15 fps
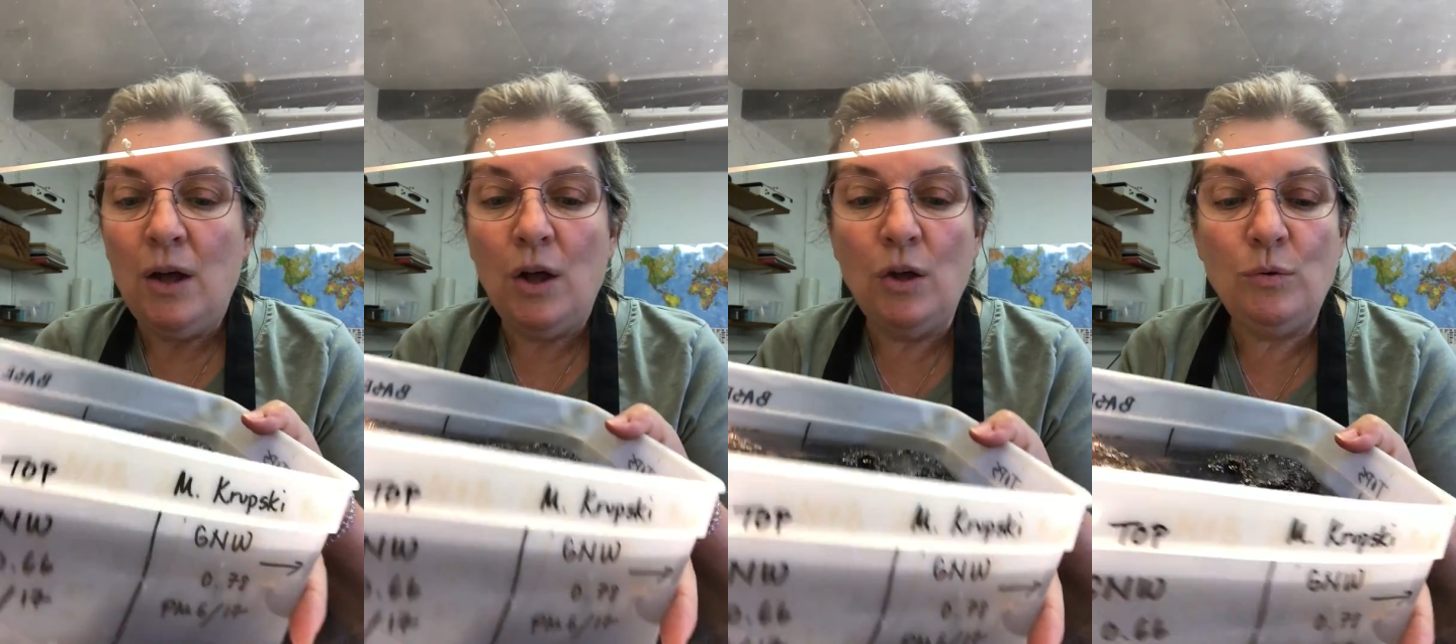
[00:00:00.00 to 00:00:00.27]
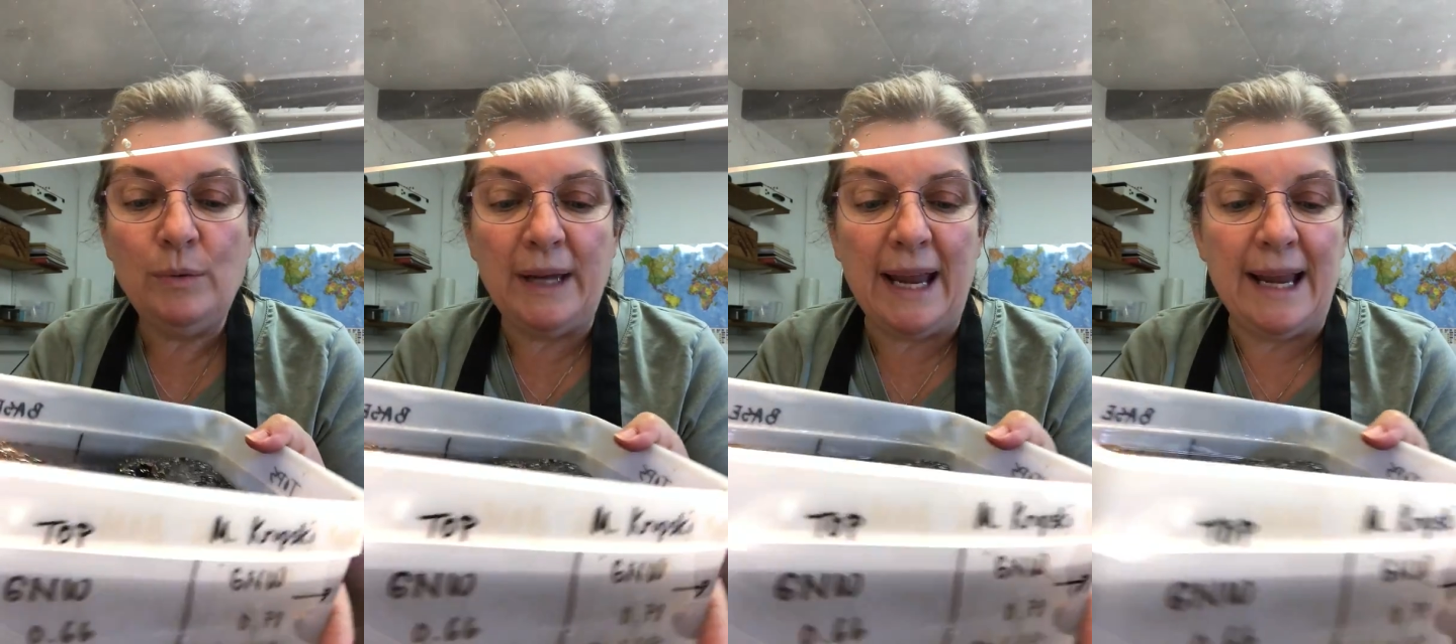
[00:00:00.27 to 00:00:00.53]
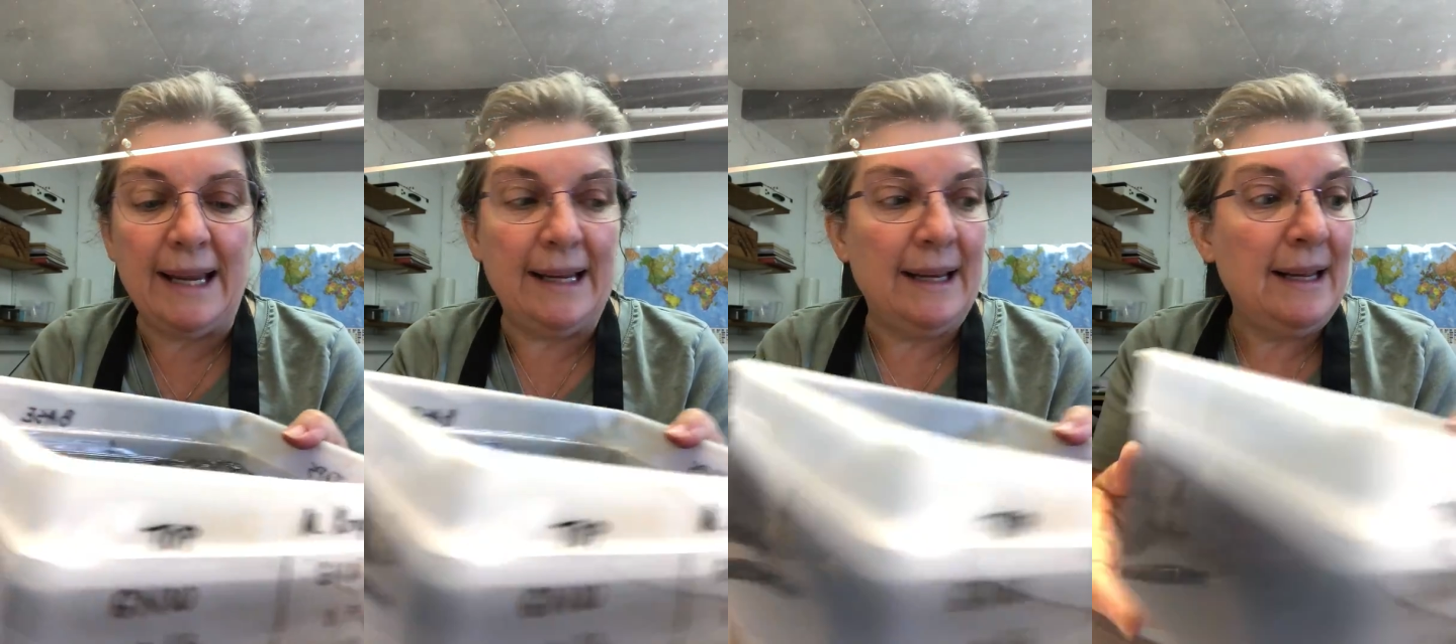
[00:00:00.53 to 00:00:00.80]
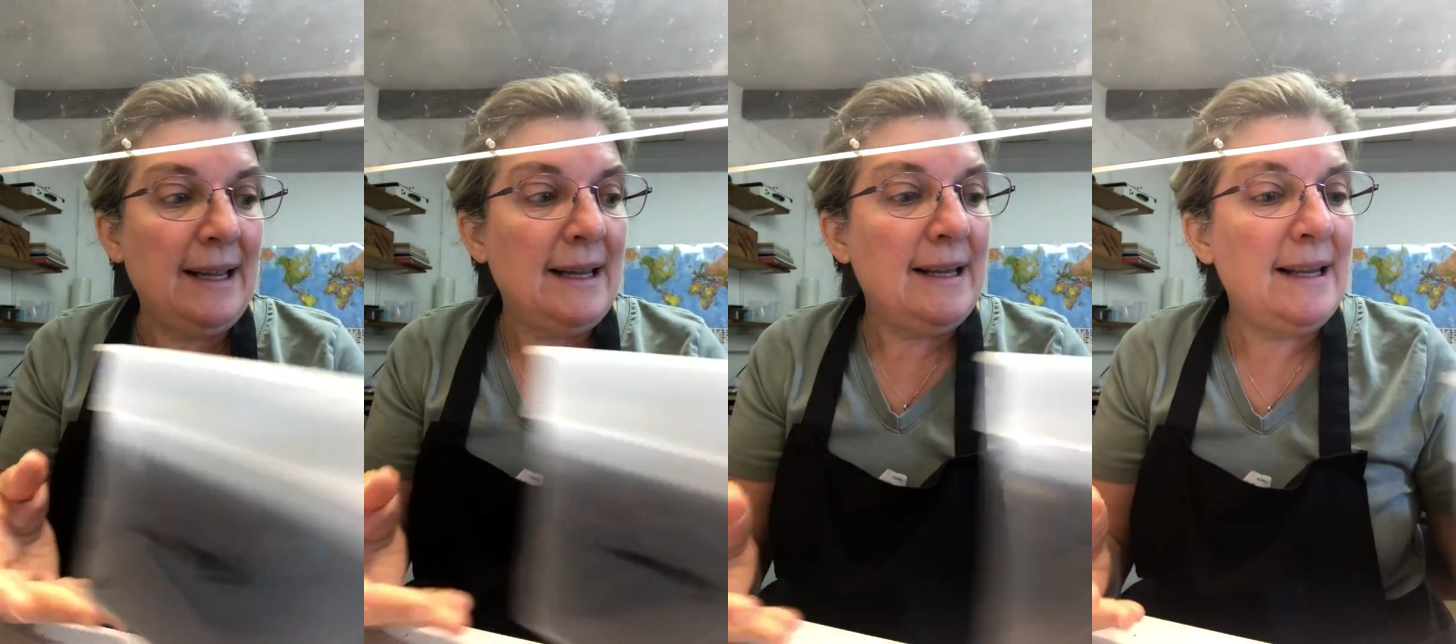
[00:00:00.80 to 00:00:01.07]
Okay,
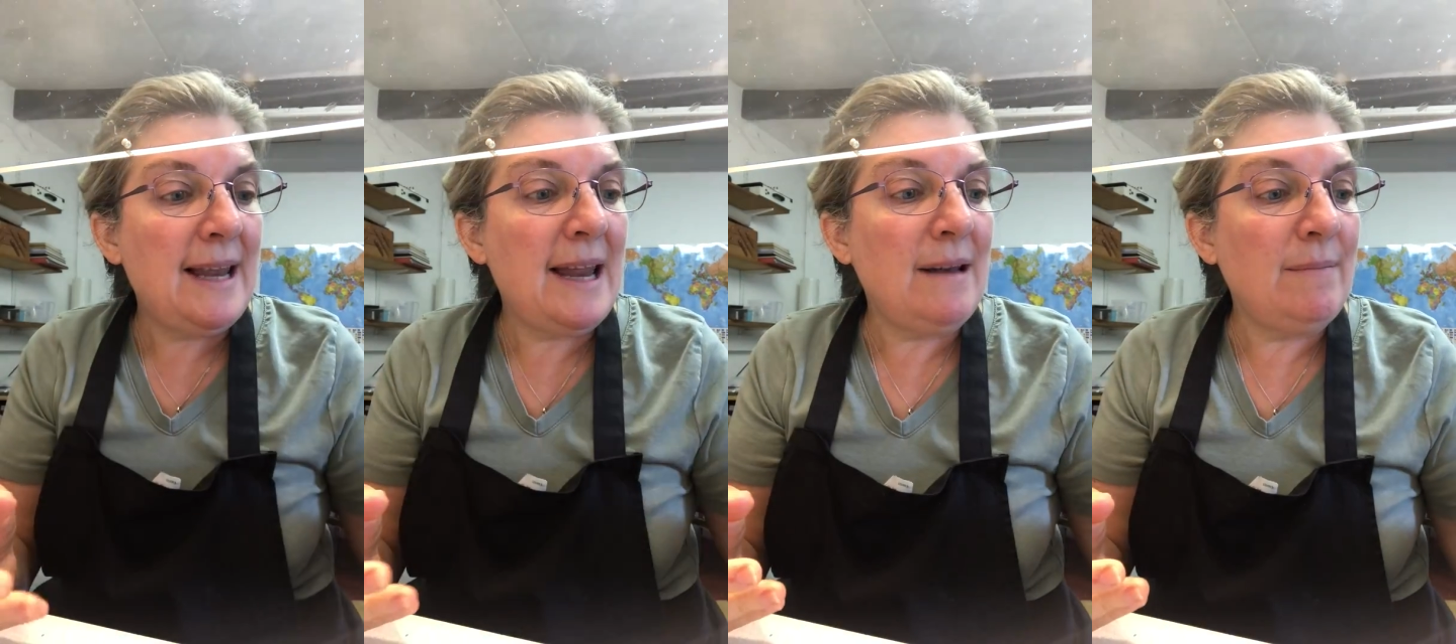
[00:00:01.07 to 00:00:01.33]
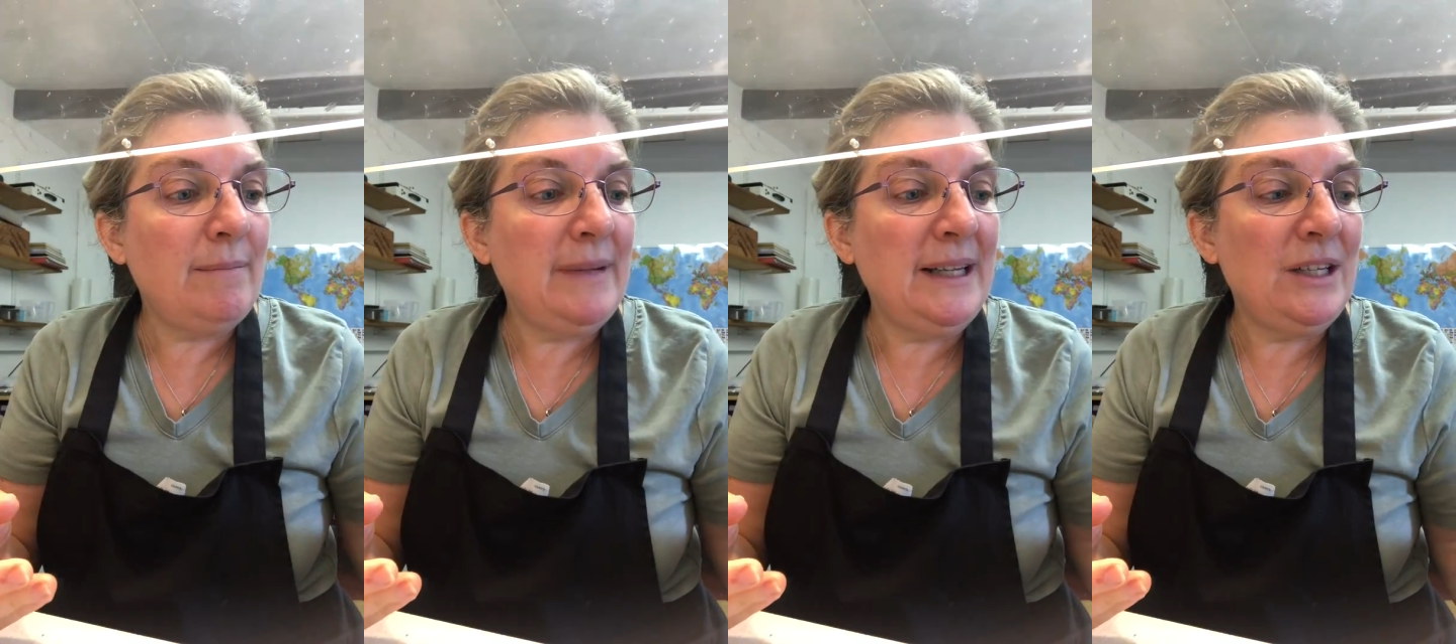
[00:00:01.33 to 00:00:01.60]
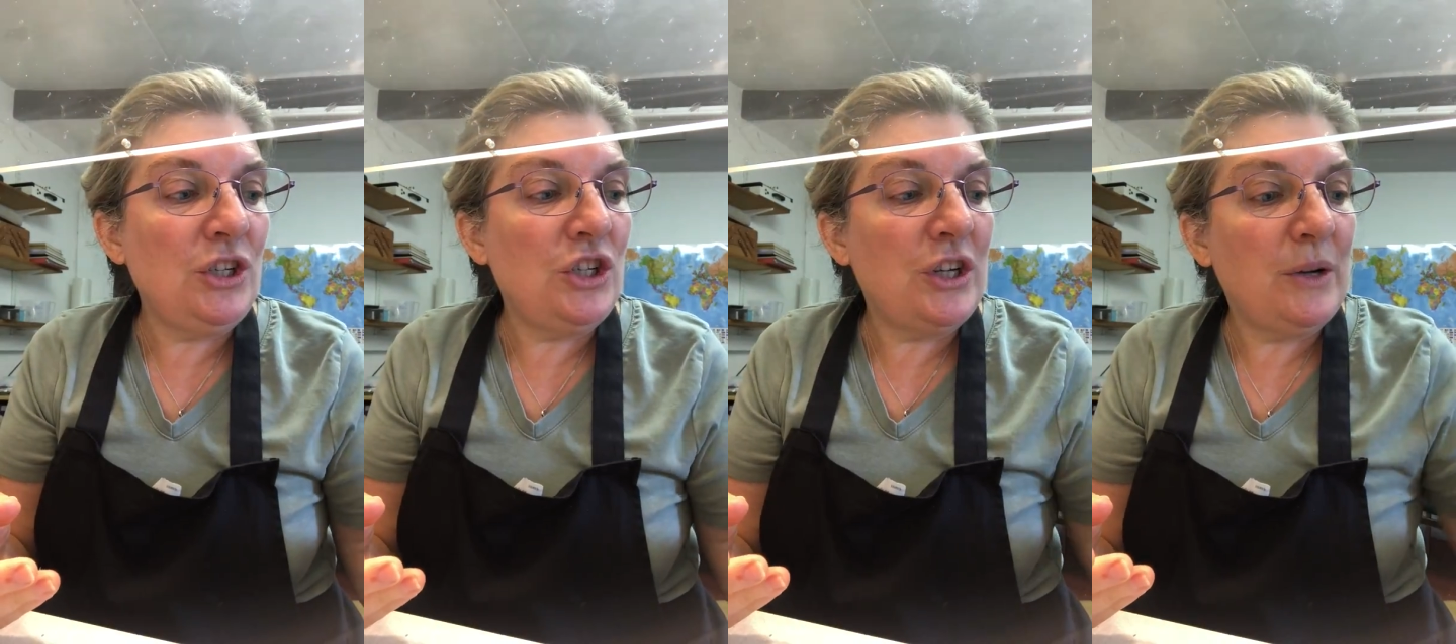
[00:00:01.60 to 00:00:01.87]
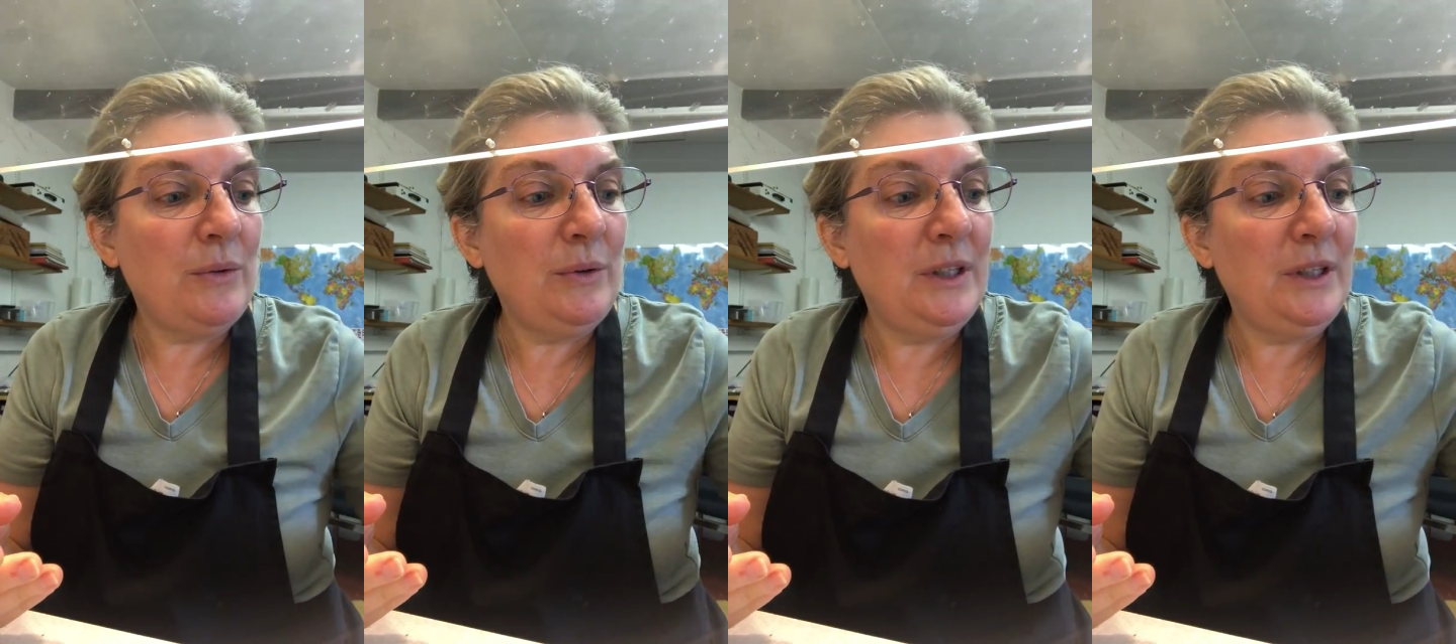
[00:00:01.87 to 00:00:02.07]
let me show